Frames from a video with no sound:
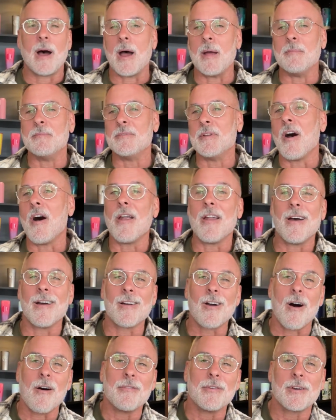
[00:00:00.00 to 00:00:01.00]
I'm not
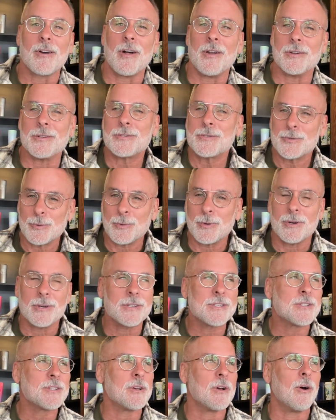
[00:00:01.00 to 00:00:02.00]
a coffee
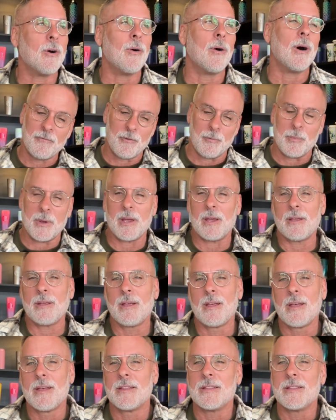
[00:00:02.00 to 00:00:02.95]
connoisseur, so for me,